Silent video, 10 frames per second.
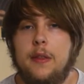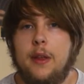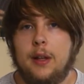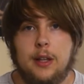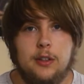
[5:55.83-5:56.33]
and
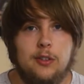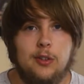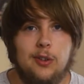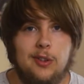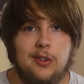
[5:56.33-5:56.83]
that leads
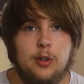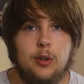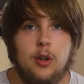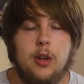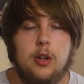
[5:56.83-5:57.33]
to
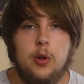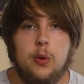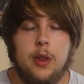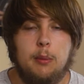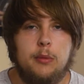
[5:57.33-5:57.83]

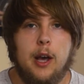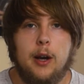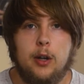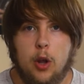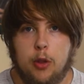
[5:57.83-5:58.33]
them
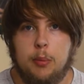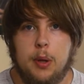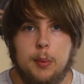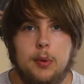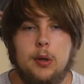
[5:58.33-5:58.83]
telling other
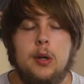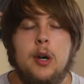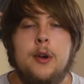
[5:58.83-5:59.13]
people